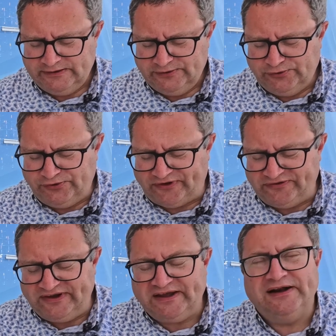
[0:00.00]
Oh, as I
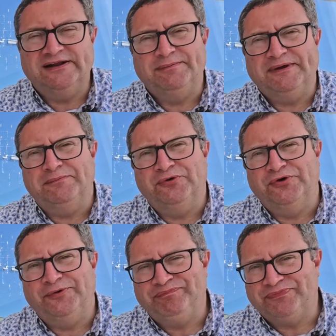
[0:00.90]
dig in a little bit
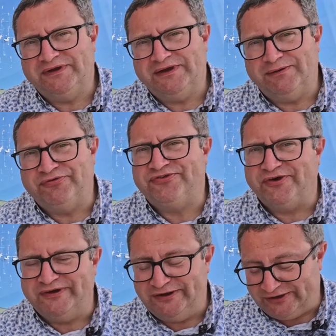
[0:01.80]
more, I'm
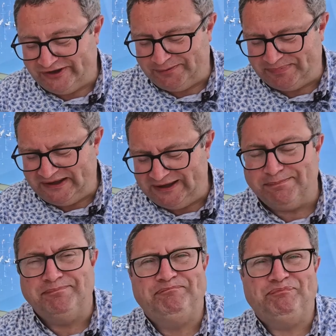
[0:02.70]
sorry you can't be here,
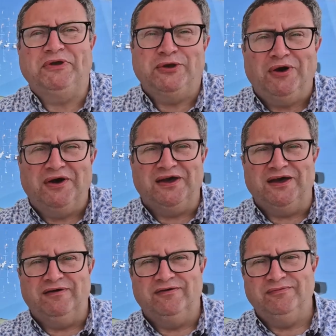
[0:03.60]
but you are
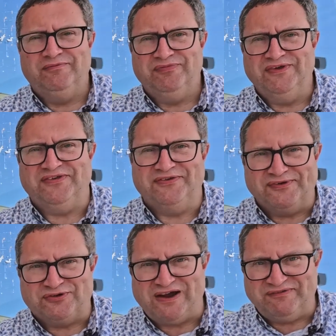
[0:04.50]
here. This is the
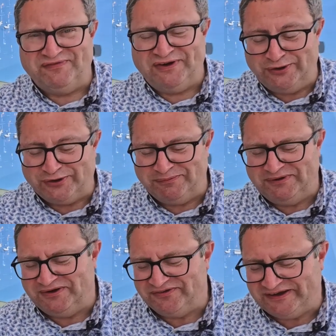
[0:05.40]
Travel Minot
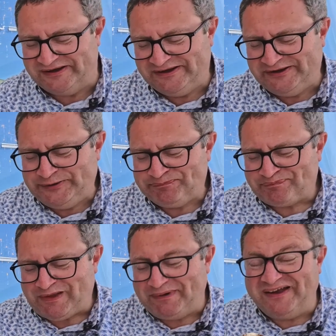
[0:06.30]
community,
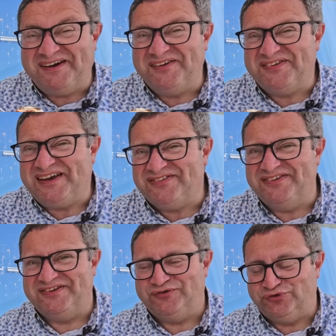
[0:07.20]
but you can't taste
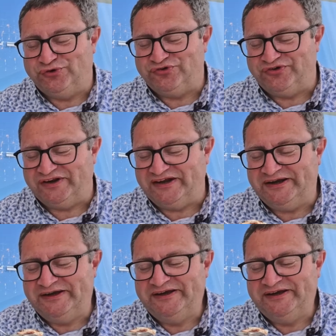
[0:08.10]
this, unfortunately.